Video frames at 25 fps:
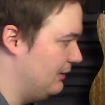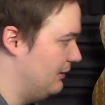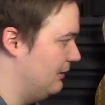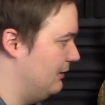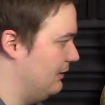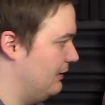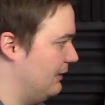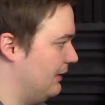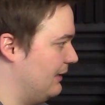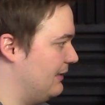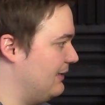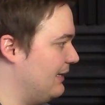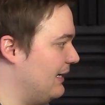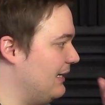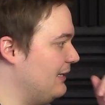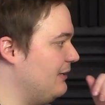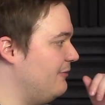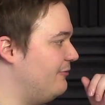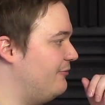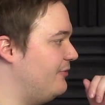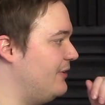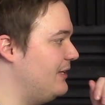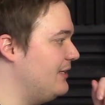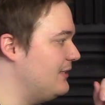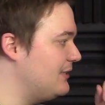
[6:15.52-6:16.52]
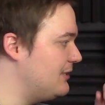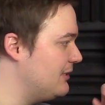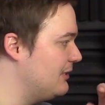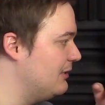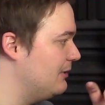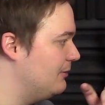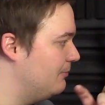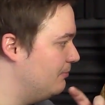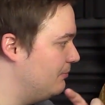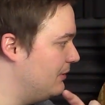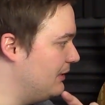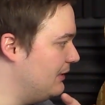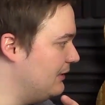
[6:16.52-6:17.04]
it kind of fits,
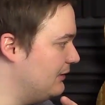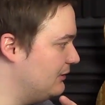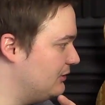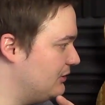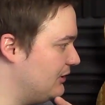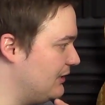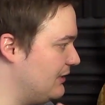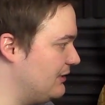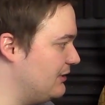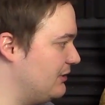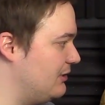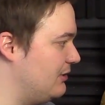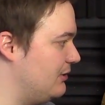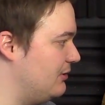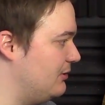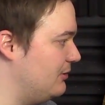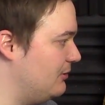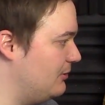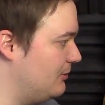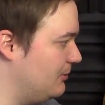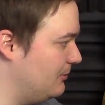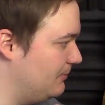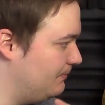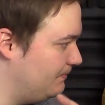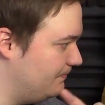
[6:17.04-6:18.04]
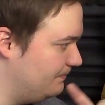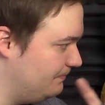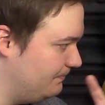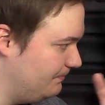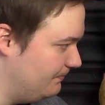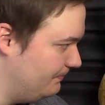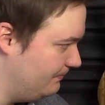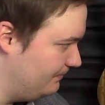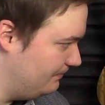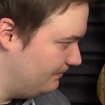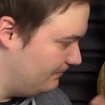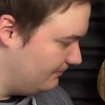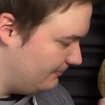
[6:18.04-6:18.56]
but just to
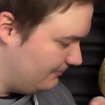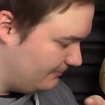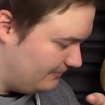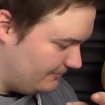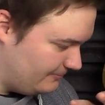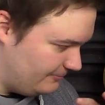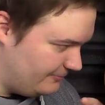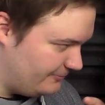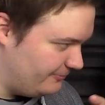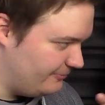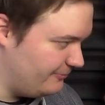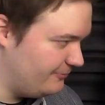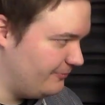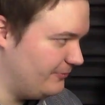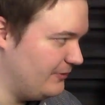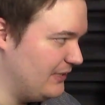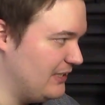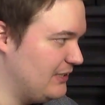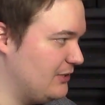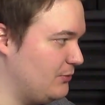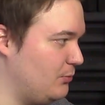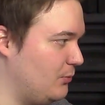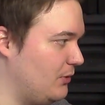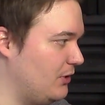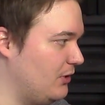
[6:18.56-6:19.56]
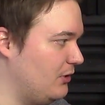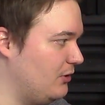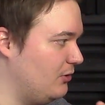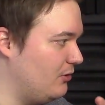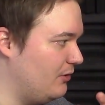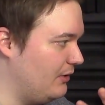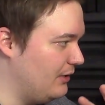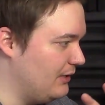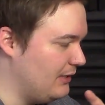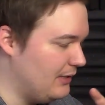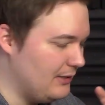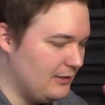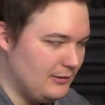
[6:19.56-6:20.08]
fix one or
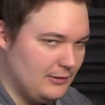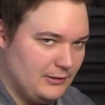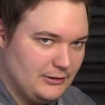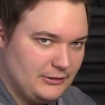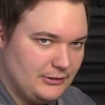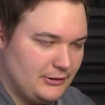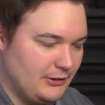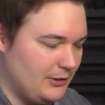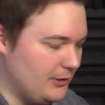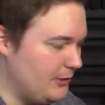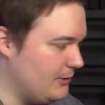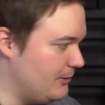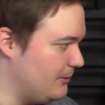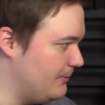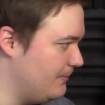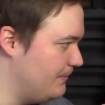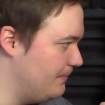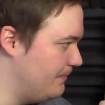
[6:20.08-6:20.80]
the other issue.